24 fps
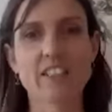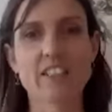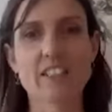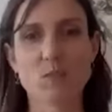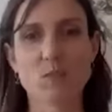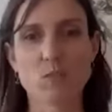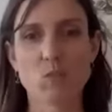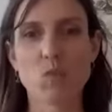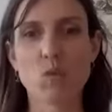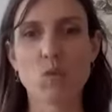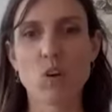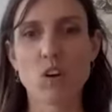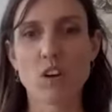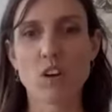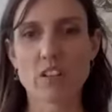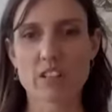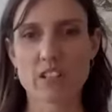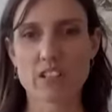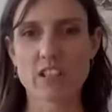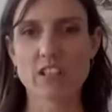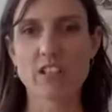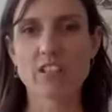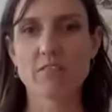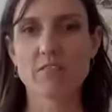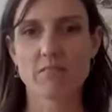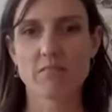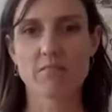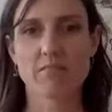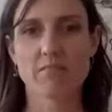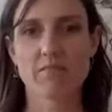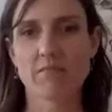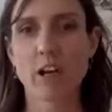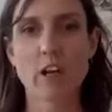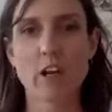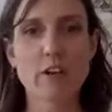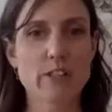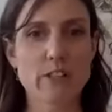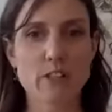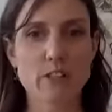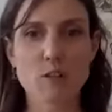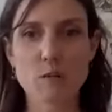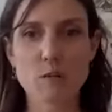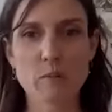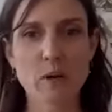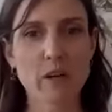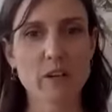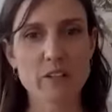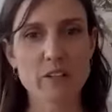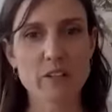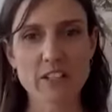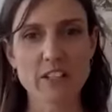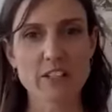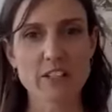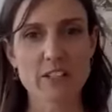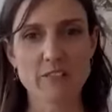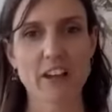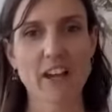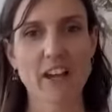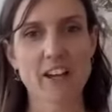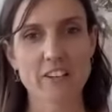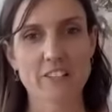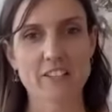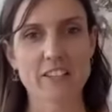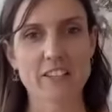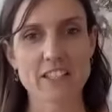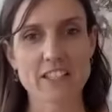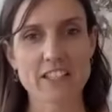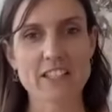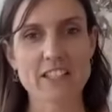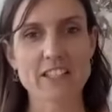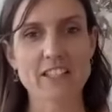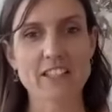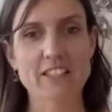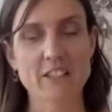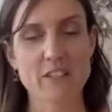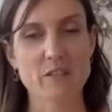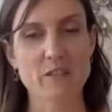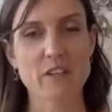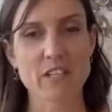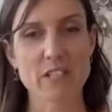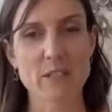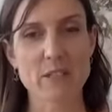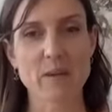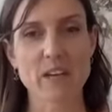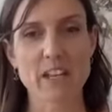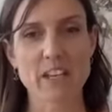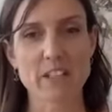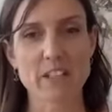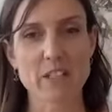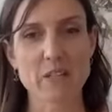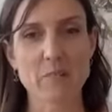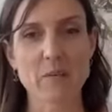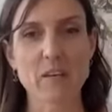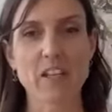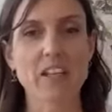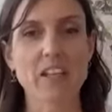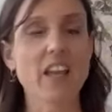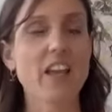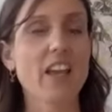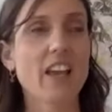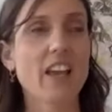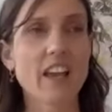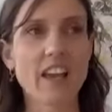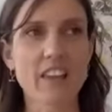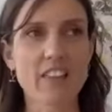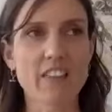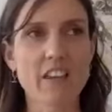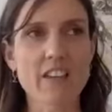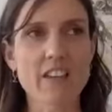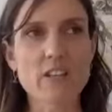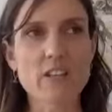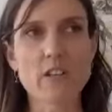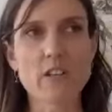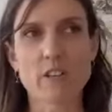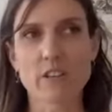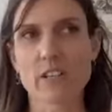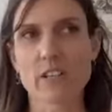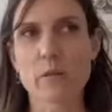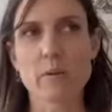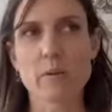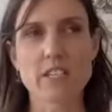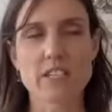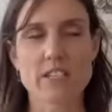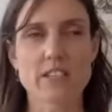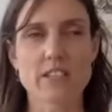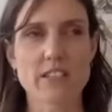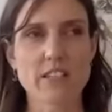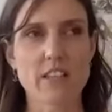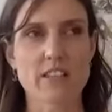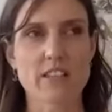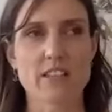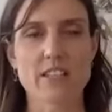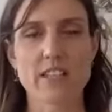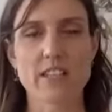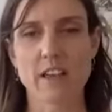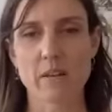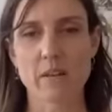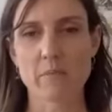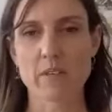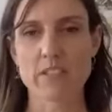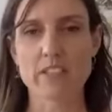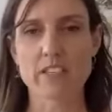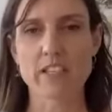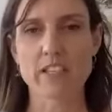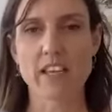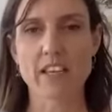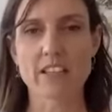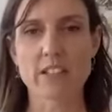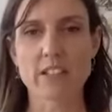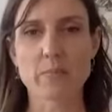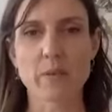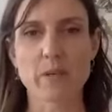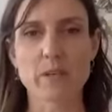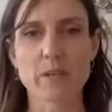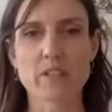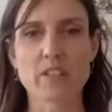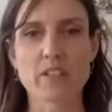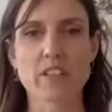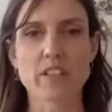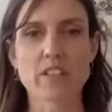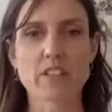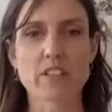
what floats your boat as far as stress management, and that's not going to be the same as the next person. So,